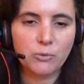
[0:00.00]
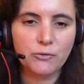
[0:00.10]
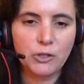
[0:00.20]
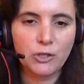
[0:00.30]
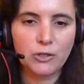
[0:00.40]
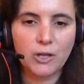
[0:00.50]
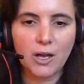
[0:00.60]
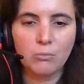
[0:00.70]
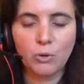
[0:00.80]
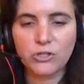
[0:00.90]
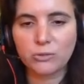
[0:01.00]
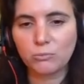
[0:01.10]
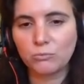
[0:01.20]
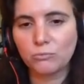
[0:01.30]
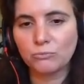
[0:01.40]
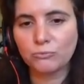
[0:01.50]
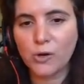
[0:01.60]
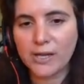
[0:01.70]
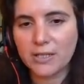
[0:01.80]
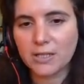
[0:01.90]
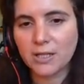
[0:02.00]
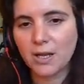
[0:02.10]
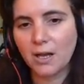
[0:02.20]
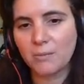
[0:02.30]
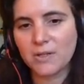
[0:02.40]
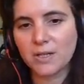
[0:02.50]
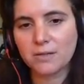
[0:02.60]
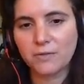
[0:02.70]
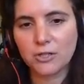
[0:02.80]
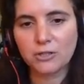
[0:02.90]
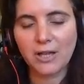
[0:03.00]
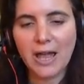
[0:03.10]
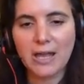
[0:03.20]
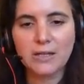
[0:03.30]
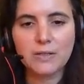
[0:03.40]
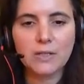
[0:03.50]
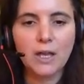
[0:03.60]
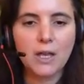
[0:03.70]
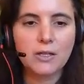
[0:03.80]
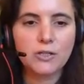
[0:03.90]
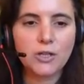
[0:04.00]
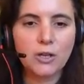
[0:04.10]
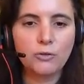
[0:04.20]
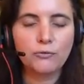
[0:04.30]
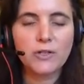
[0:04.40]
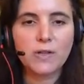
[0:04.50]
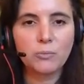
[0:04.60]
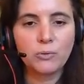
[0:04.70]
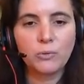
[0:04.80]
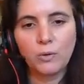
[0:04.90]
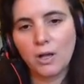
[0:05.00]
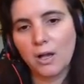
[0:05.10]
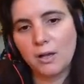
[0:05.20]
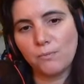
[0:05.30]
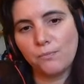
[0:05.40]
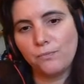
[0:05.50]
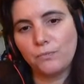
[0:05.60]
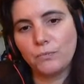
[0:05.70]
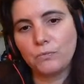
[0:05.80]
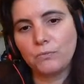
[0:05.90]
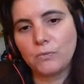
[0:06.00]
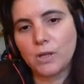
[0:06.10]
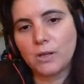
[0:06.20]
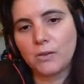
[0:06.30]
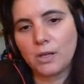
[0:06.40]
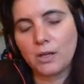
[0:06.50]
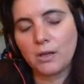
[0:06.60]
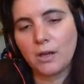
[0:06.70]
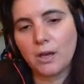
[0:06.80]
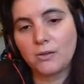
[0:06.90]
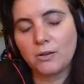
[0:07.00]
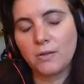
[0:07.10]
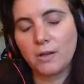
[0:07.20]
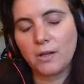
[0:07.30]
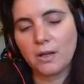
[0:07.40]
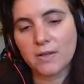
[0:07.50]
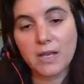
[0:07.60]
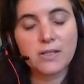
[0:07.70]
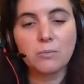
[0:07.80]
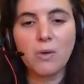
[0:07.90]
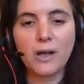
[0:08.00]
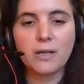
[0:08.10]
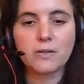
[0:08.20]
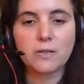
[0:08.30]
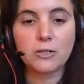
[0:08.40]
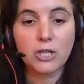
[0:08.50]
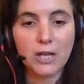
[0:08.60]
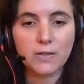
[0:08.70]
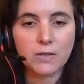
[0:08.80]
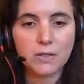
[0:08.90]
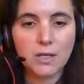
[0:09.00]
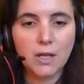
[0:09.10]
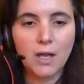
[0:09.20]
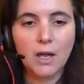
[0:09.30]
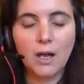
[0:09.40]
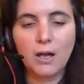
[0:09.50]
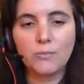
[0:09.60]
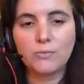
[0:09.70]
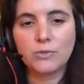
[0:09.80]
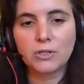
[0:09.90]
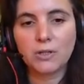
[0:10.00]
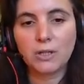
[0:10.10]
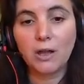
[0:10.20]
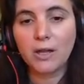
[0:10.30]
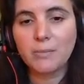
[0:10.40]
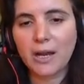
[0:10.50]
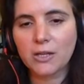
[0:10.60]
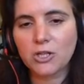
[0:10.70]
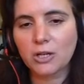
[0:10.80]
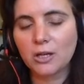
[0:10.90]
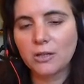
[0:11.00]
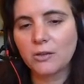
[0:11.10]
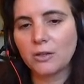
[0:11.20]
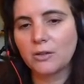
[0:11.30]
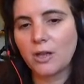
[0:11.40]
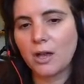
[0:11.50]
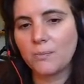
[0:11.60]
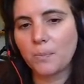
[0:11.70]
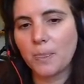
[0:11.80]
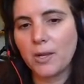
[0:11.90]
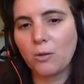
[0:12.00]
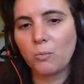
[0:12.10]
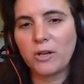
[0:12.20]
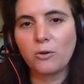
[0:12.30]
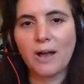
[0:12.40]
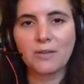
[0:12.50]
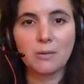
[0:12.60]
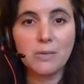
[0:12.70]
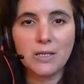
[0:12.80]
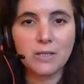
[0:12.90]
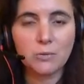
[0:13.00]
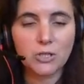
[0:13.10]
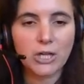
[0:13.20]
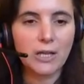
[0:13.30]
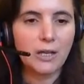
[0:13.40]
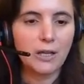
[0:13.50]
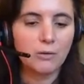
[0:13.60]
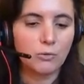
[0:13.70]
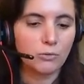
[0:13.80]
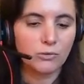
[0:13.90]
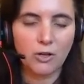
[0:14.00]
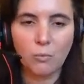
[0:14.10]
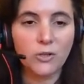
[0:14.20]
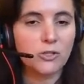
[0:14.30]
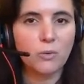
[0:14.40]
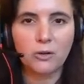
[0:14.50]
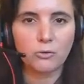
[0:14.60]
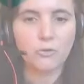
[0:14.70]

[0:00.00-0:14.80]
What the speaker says: if you look bottom right, it says visual aids. So, for example, the assessor might suggest to the line manager that when you're having a meeting with Shani or one-to-one or